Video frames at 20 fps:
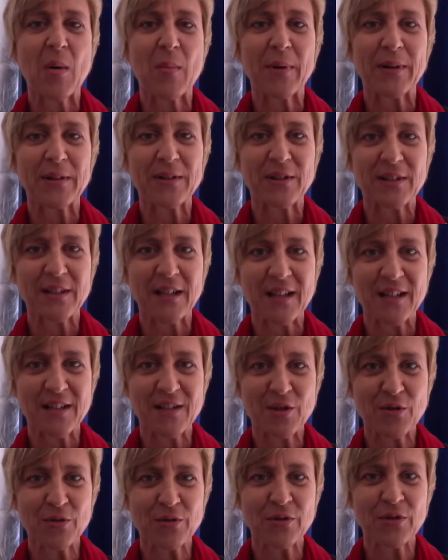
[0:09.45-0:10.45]
but today's
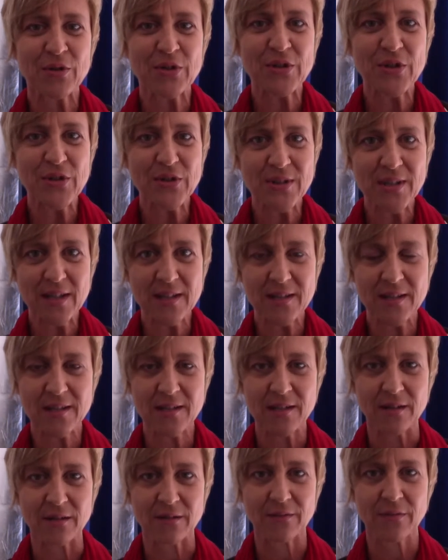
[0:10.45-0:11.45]
children are so
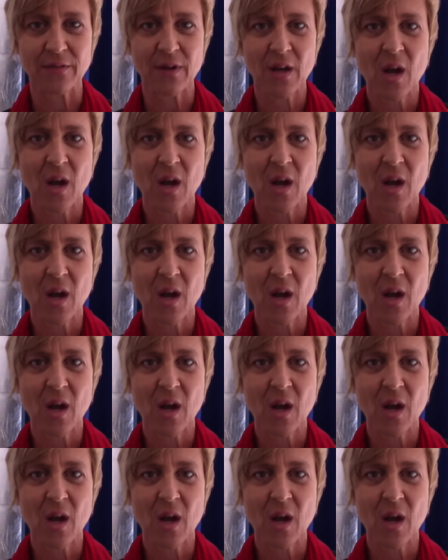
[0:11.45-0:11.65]
sensitive.